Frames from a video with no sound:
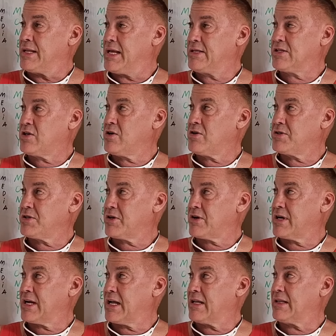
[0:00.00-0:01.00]
These girls are
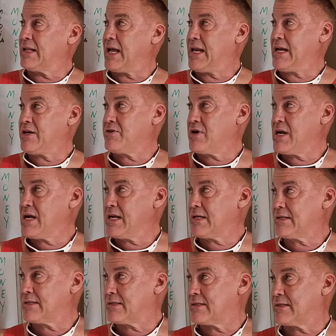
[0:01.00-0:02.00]
going to get lady
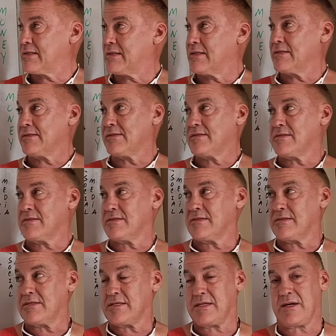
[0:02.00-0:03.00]
drinks.
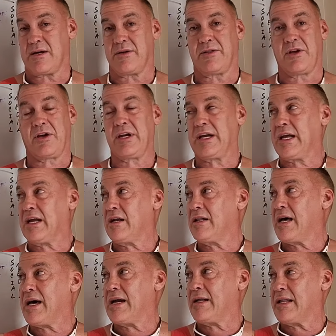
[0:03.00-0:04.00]
You know, they're going to get a
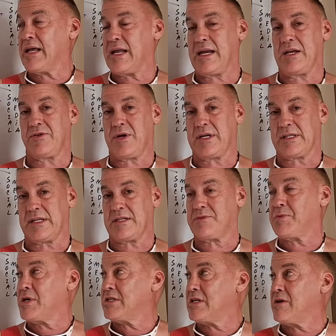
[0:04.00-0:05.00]
lot of lady drinks,
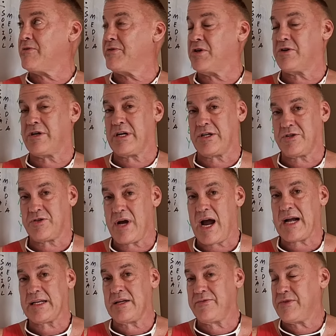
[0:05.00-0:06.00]
especially if you're an
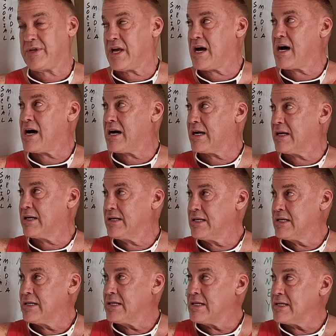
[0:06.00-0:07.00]
attractive, young,
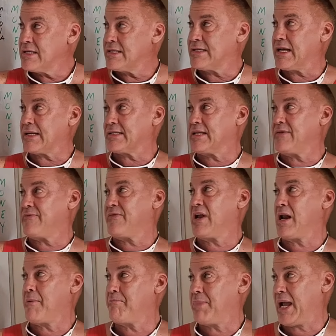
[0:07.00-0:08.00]
sexy
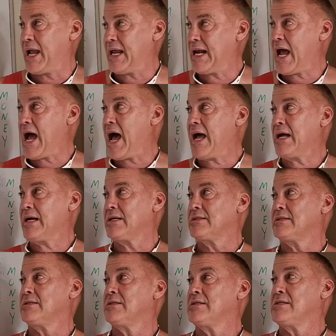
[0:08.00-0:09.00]
Filipina.
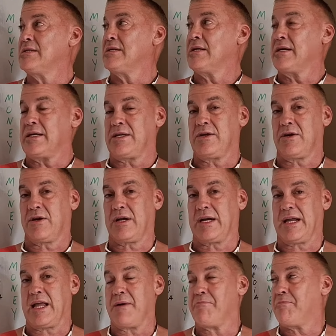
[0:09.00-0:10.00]
You're
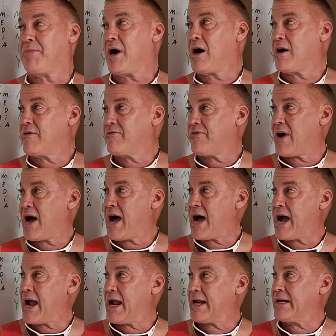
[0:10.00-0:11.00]
going to get bar
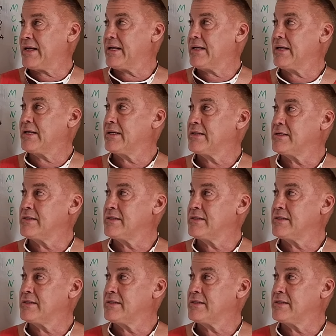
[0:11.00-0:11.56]
fined.